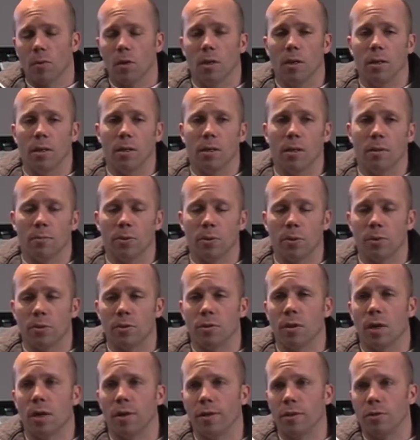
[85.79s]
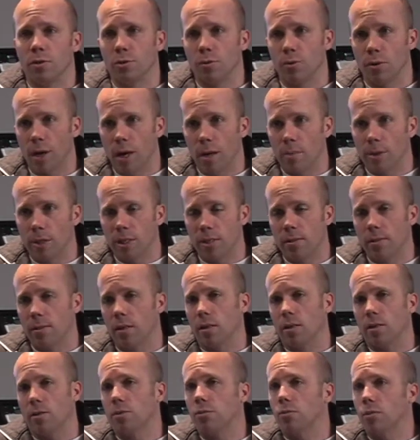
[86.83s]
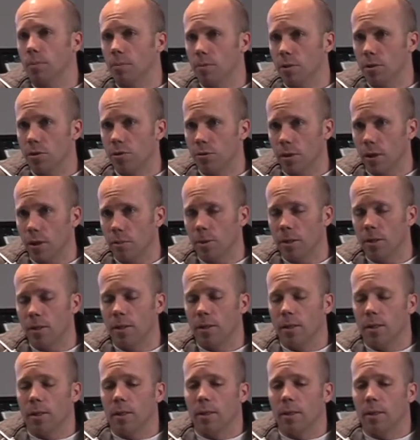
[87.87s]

So it's not a drama, it's not a scripted drama.